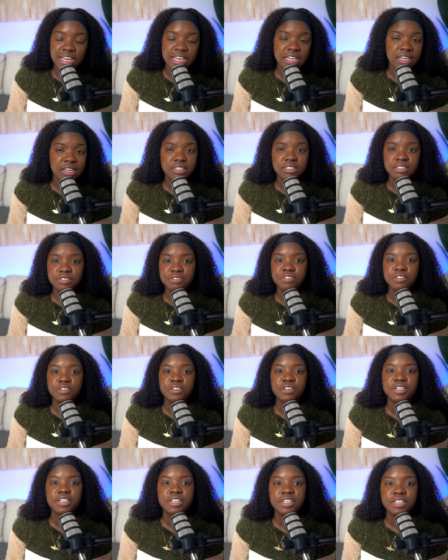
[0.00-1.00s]
i guess
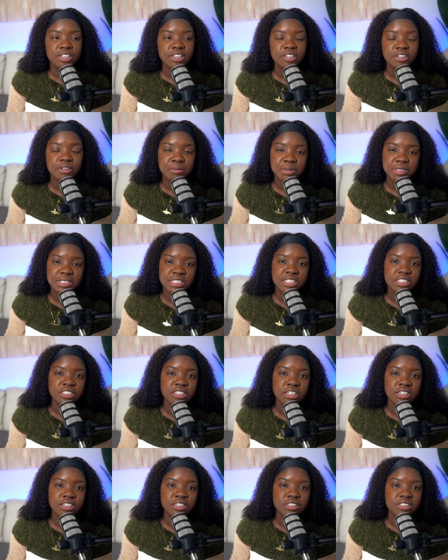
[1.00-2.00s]
for you know
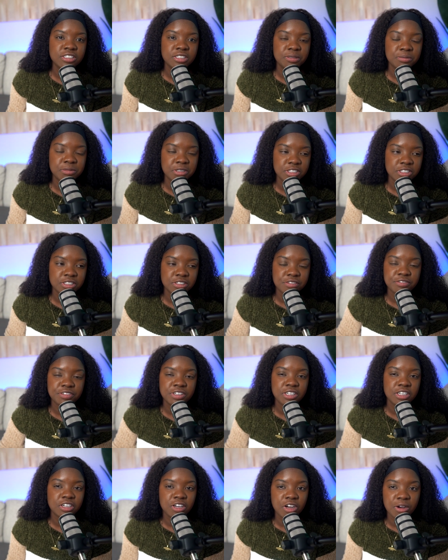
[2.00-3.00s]
potential customers to
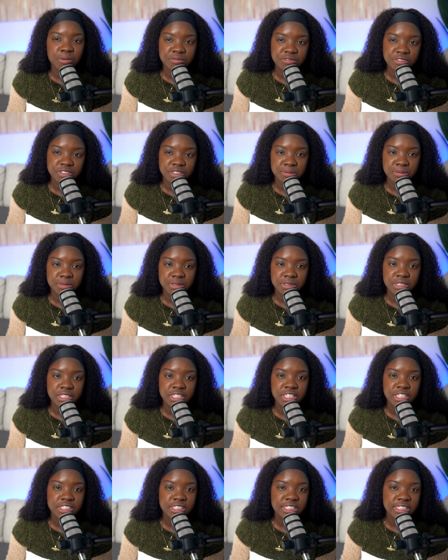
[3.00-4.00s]
feel comfortable
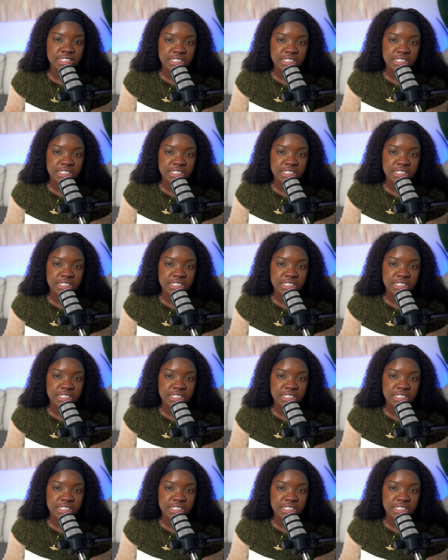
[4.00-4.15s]
here she's